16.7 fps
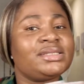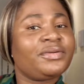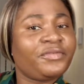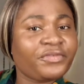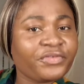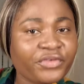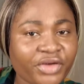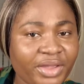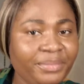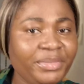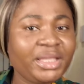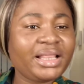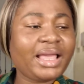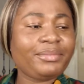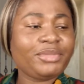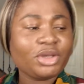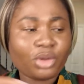Free me,
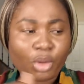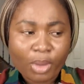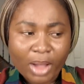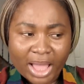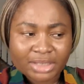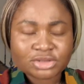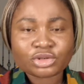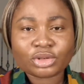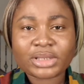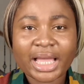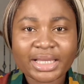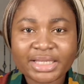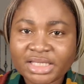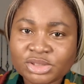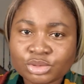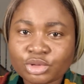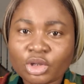let me go, and so that
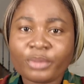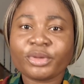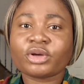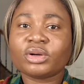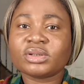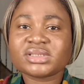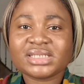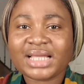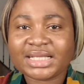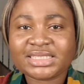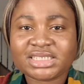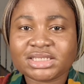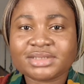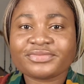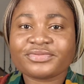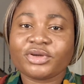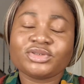it will not be considered
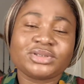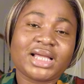cheating for you.